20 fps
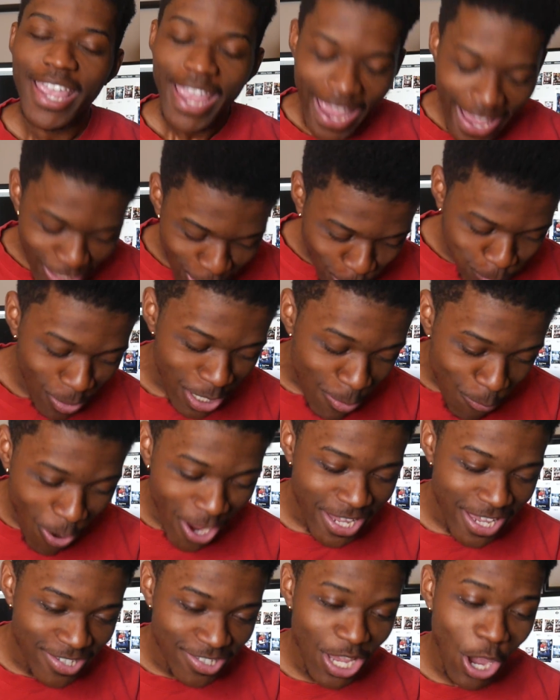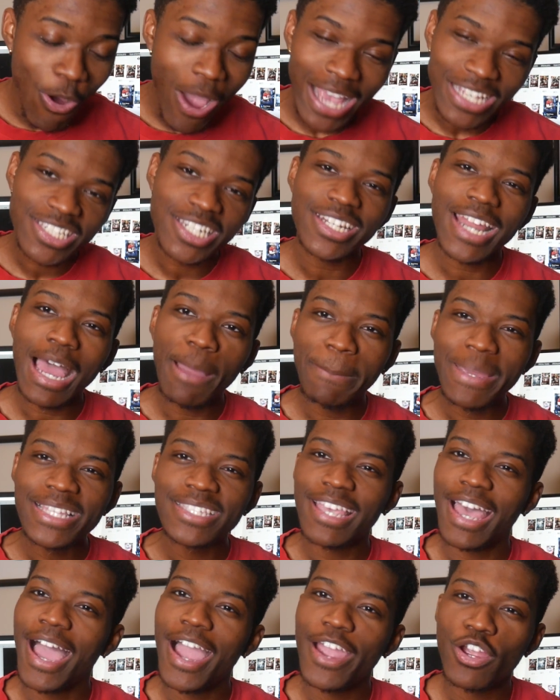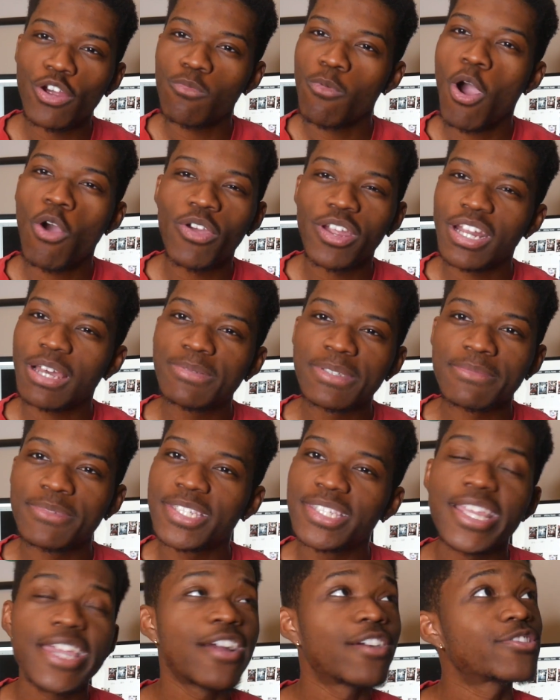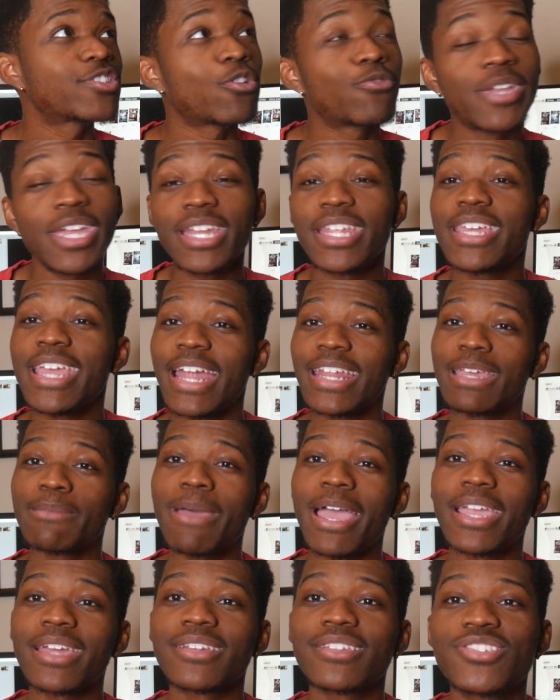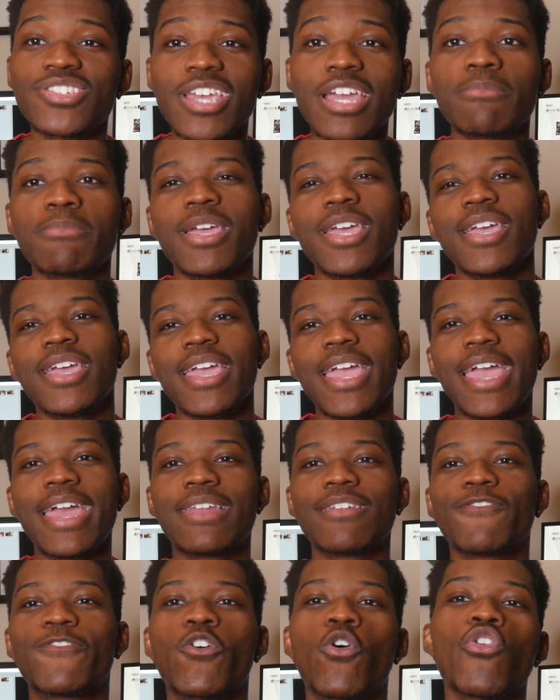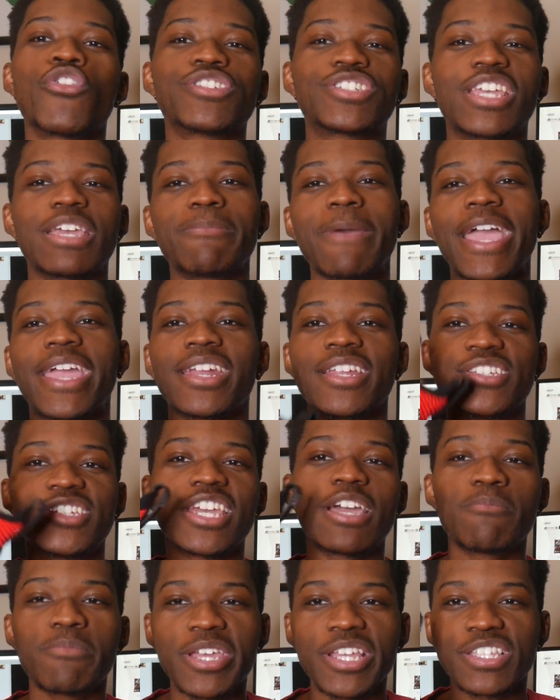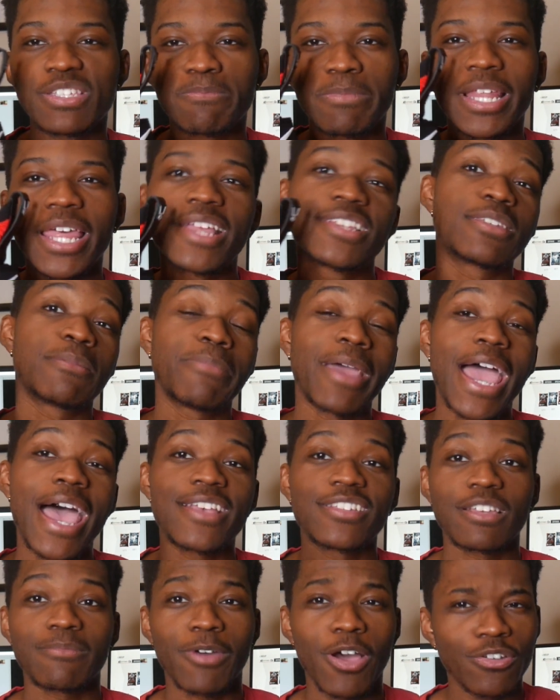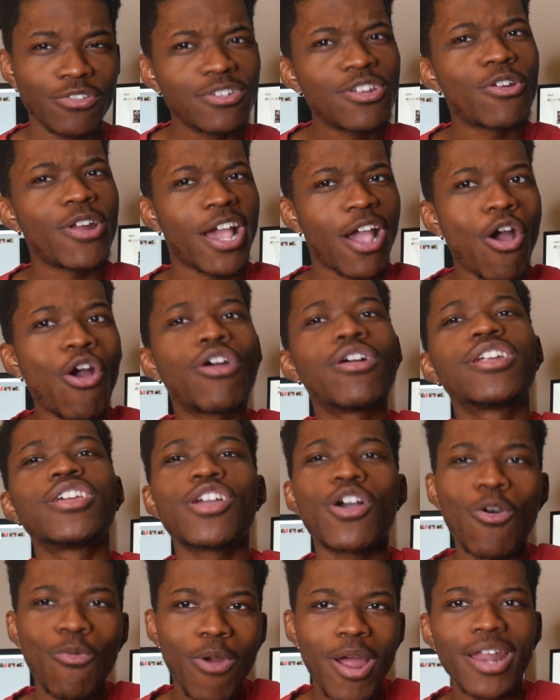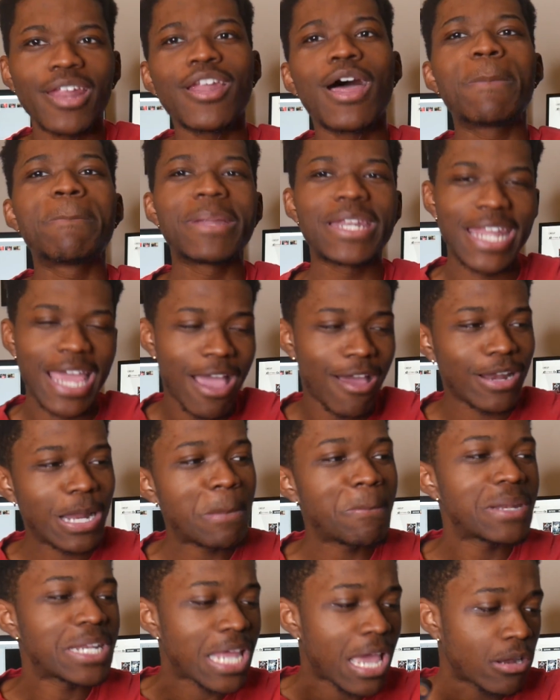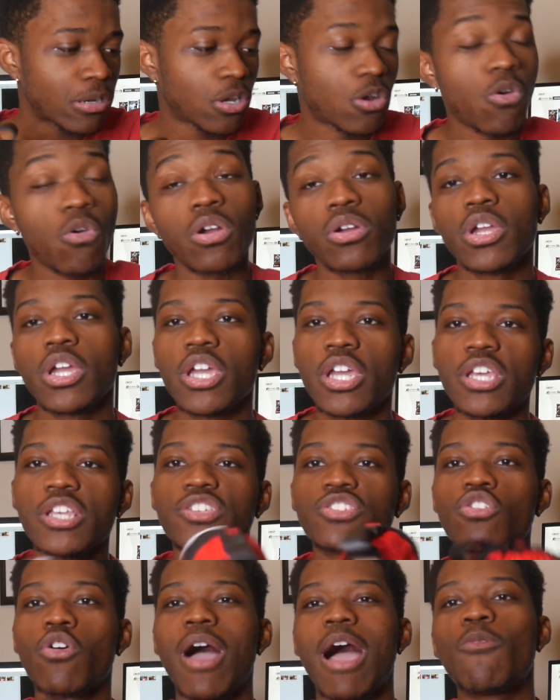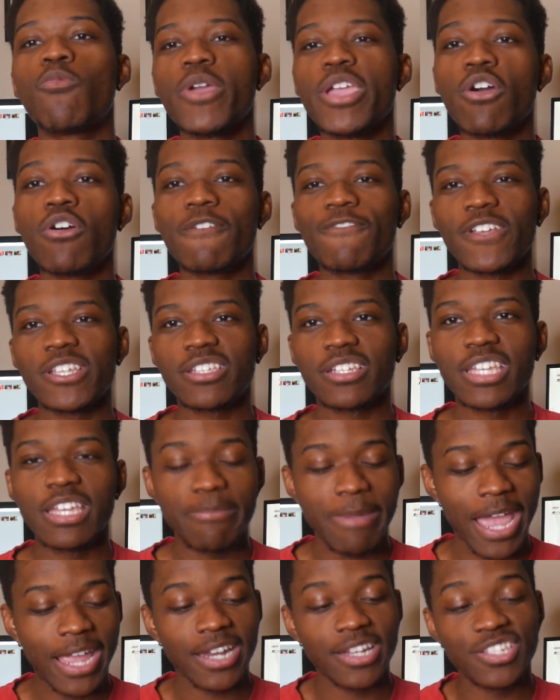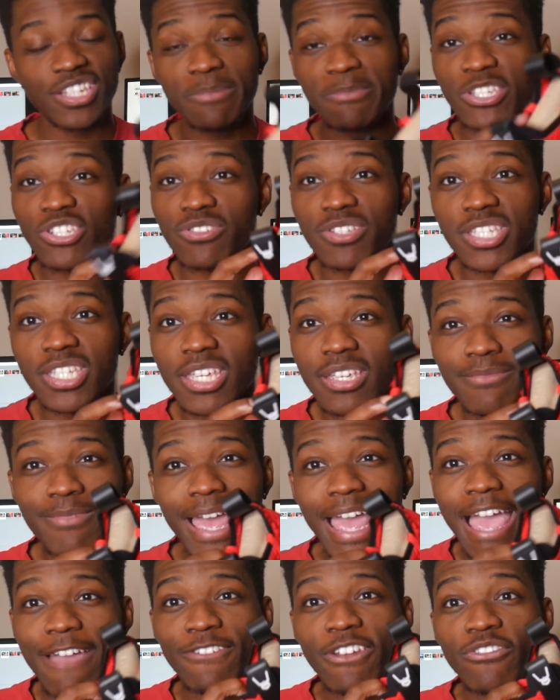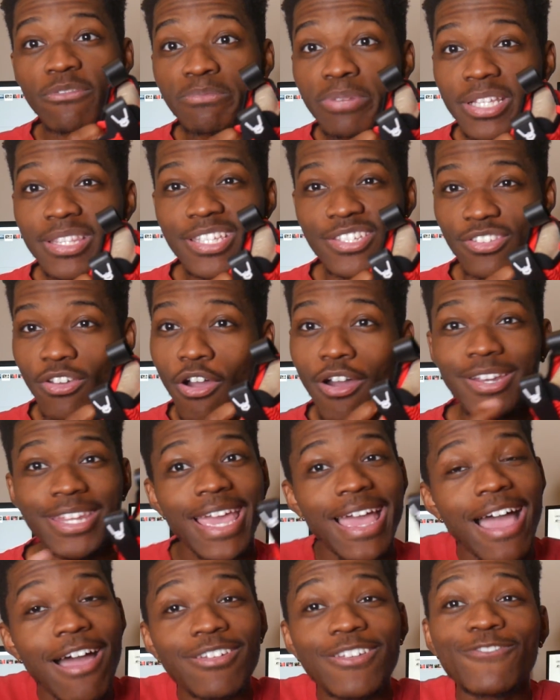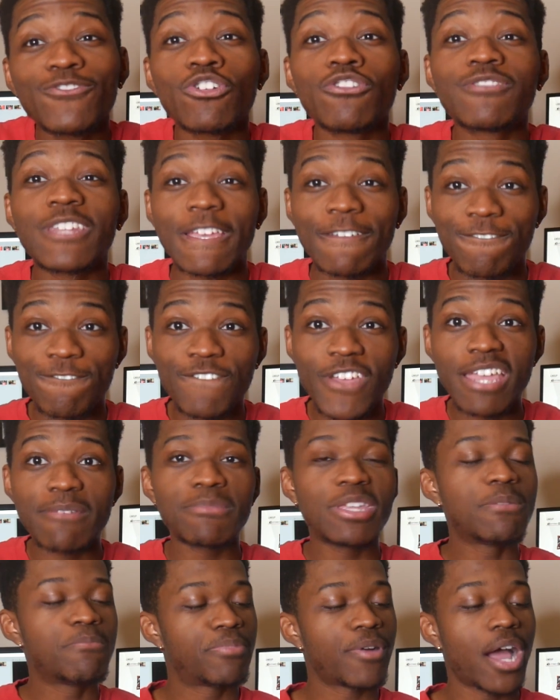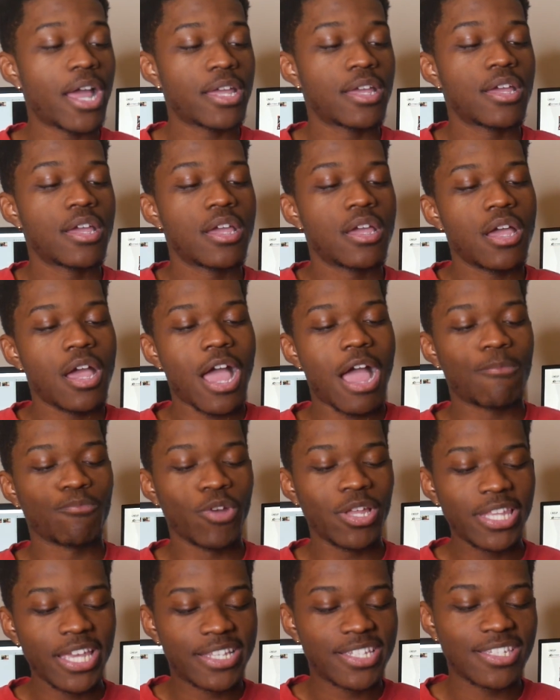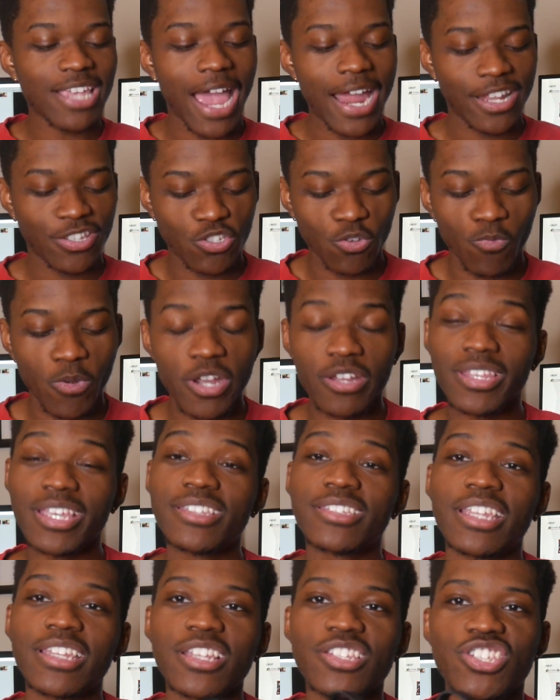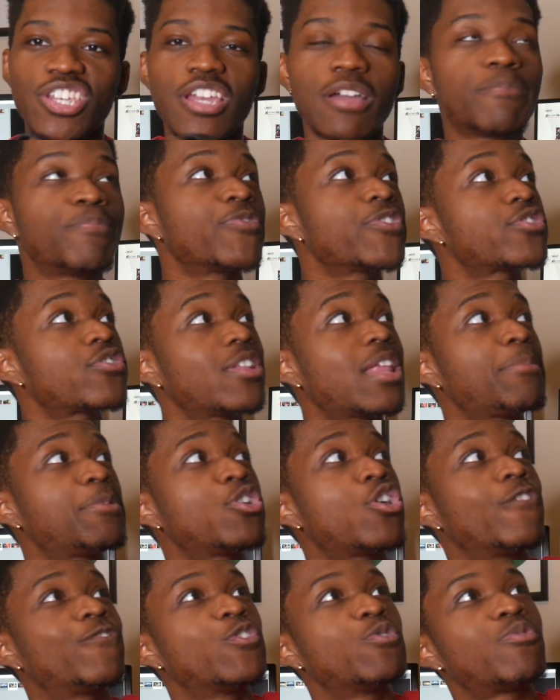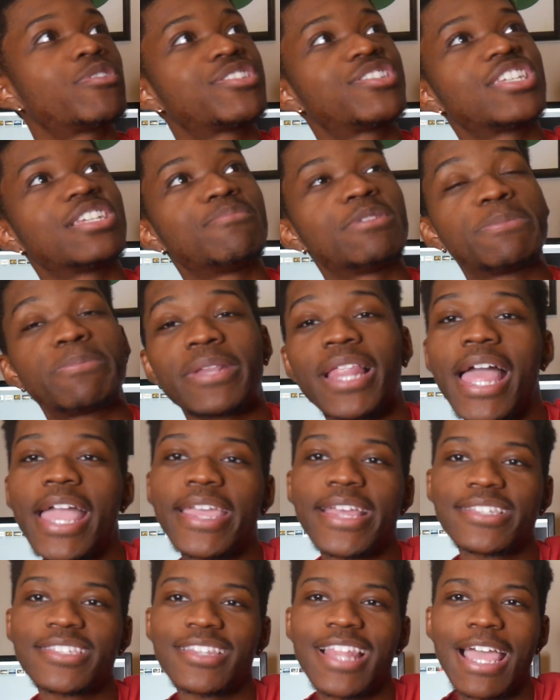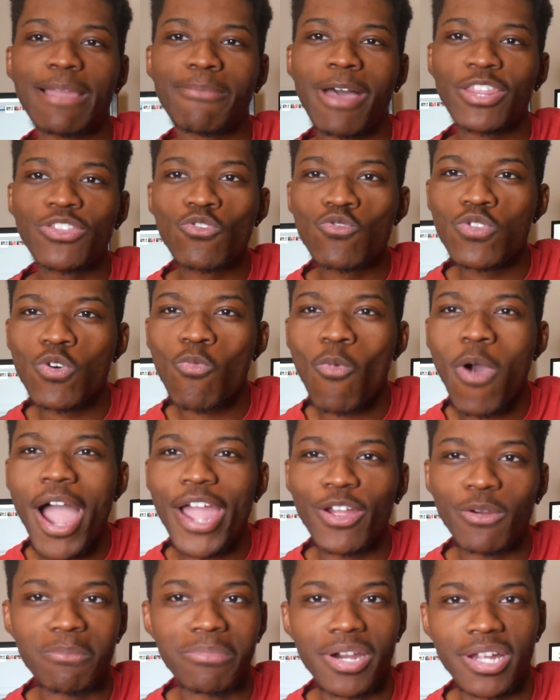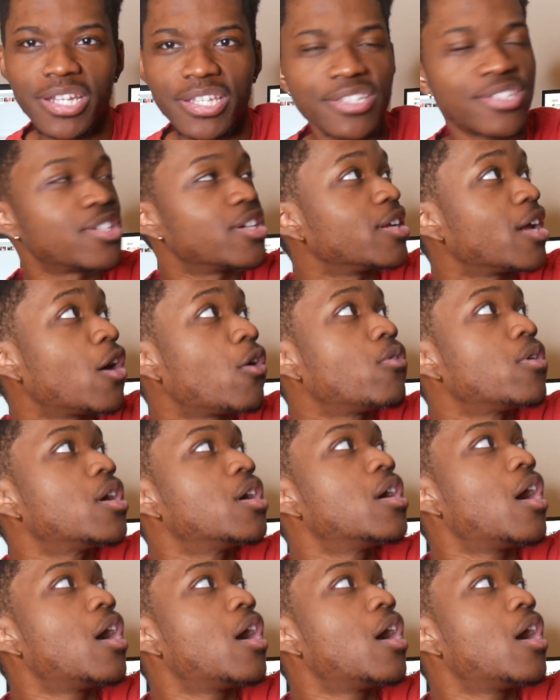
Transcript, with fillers: At 21 years old, I should not be tired walking up some stairs. So Kenny got to get back in the gym, and of course, getting back in the gym means playing some basketball. You know, the cardio, running up and down, up and down the court. So I will eventually get back in the gym. As you can see, I haven't even put these on yet. I don't even know if they fit me, but I'm really excited to wear these at the gym. So let me know if you want to see me play against like my through the wire buddies, you know.